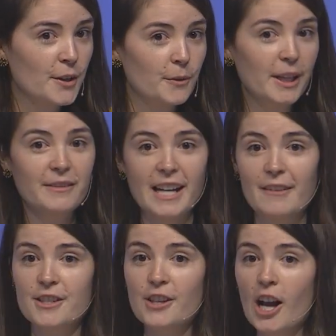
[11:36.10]
We even
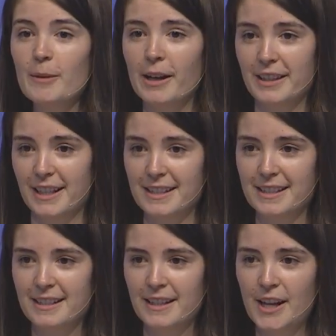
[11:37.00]
have a song about
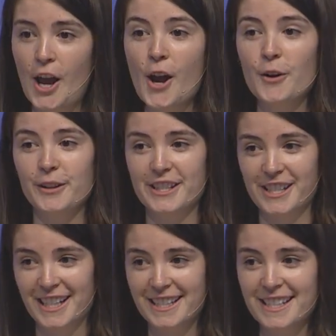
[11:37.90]
this. With
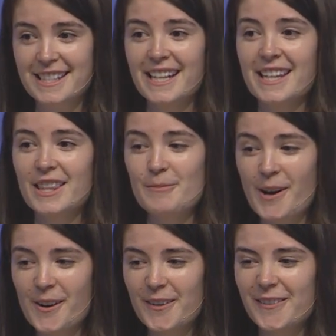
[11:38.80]
Jesus in the
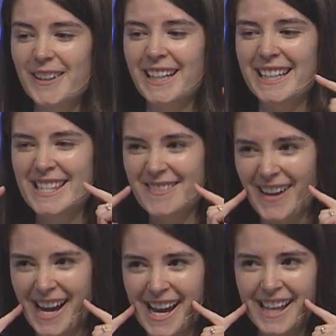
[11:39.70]
boat, we can
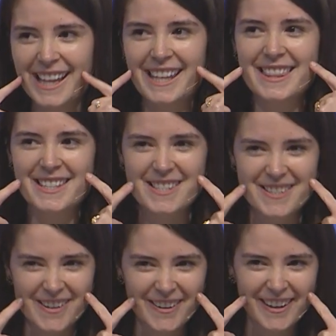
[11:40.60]
smile at the
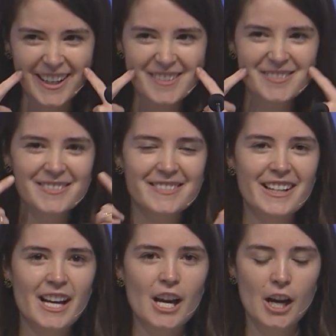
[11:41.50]
storm.
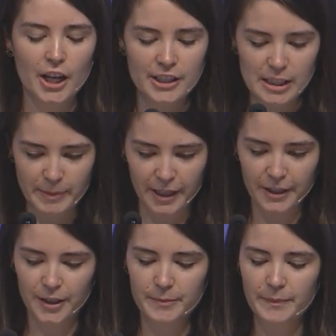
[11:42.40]
I'll
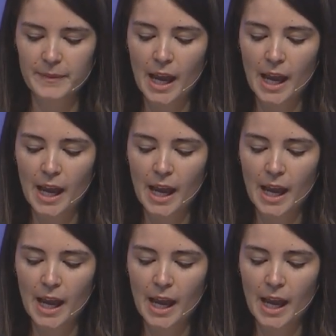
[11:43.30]
spare you.